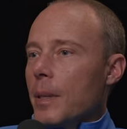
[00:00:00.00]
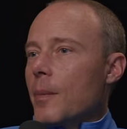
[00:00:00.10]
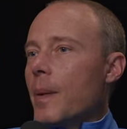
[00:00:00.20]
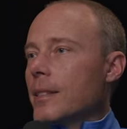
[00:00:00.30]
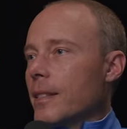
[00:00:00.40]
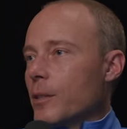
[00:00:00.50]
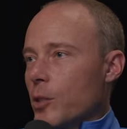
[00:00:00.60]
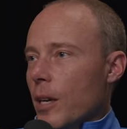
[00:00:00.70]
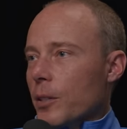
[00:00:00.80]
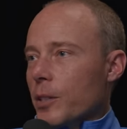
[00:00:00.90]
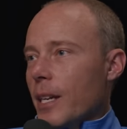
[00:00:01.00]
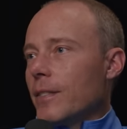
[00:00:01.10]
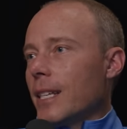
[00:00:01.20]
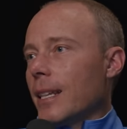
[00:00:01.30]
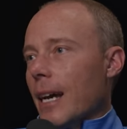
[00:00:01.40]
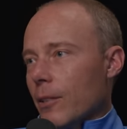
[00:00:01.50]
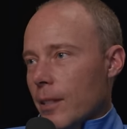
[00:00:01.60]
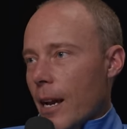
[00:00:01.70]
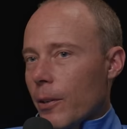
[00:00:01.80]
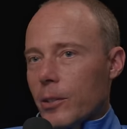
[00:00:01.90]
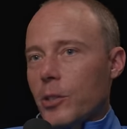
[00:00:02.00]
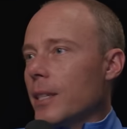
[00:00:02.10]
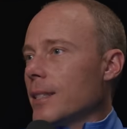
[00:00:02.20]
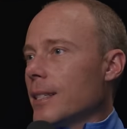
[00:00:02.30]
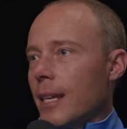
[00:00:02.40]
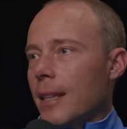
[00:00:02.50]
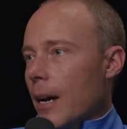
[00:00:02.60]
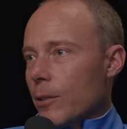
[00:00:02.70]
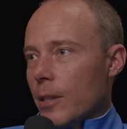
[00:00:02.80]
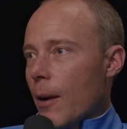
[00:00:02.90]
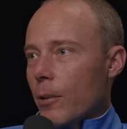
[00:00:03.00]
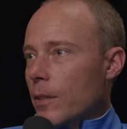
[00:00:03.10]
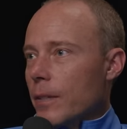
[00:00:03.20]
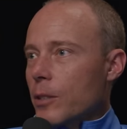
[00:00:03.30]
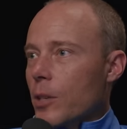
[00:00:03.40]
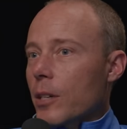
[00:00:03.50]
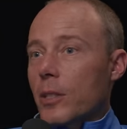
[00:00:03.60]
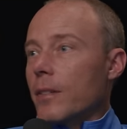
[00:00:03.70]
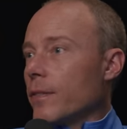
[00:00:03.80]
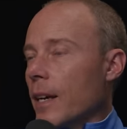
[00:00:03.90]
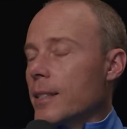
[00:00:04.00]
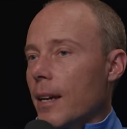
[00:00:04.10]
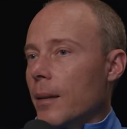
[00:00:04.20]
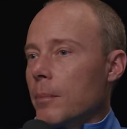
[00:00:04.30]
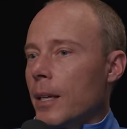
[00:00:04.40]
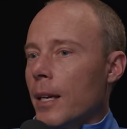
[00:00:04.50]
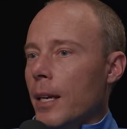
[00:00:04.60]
But the best instructors have 10,000 hours. You get to 10,000 hours of instruction, of flight time.